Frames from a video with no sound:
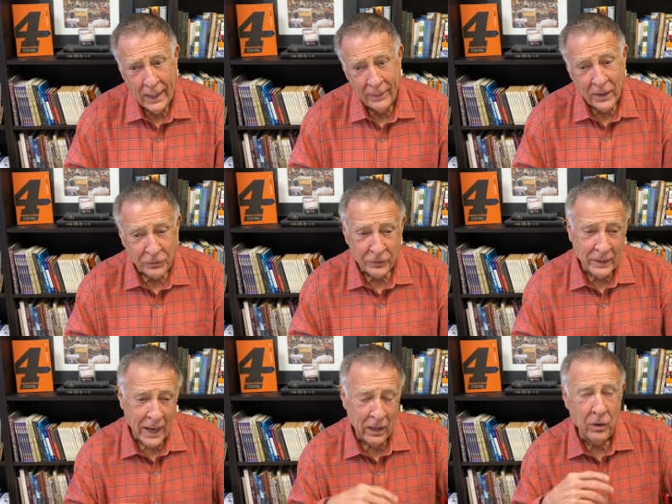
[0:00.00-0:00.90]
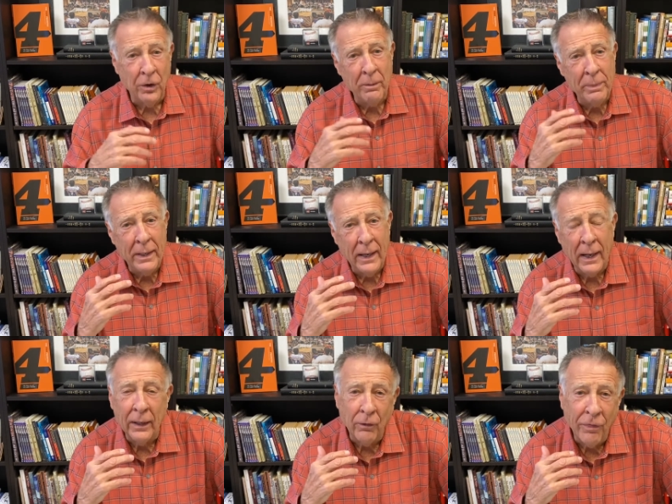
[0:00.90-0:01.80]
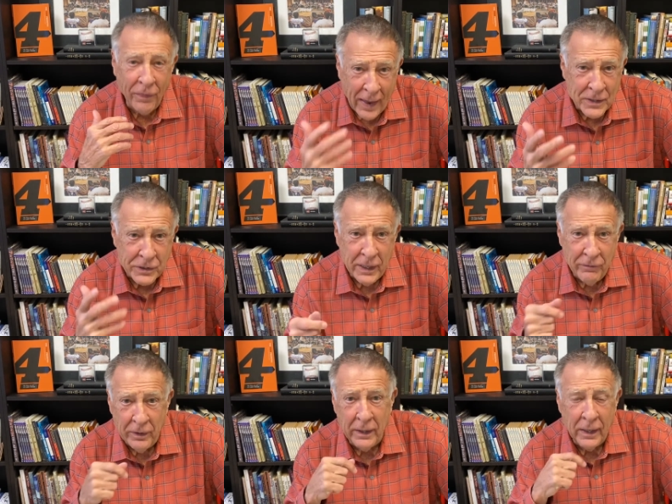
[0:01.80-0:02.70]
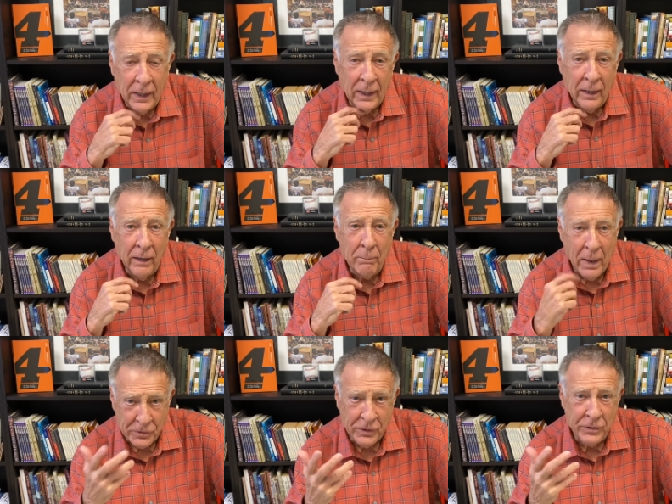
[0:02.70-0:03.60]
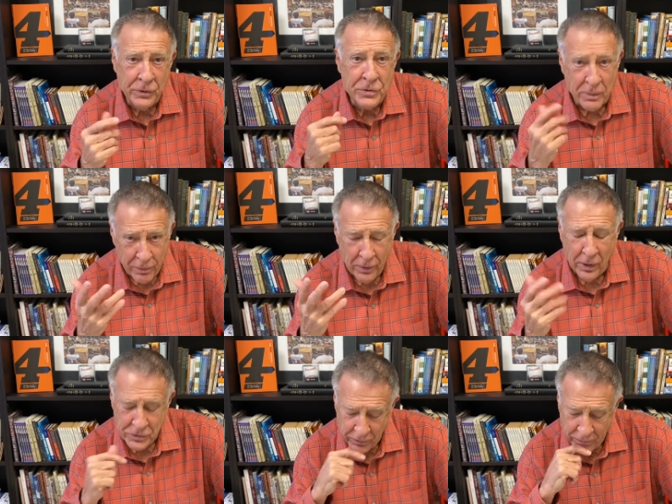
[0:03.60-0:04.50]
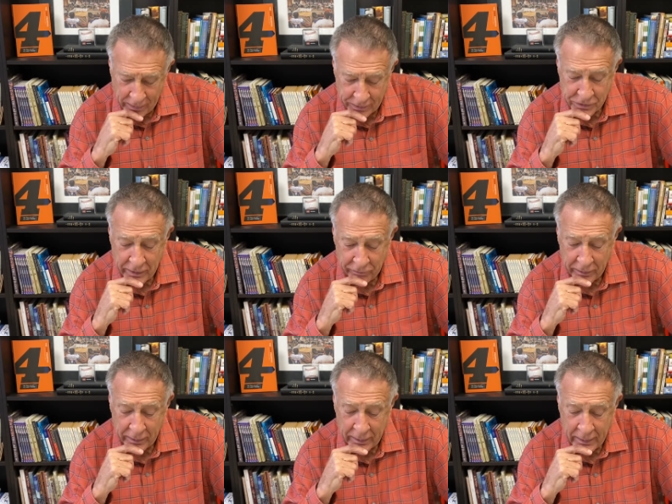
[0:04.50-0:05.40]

This is kind of going to be a little Thanksgiving message or some thoughts on Thanksgiving.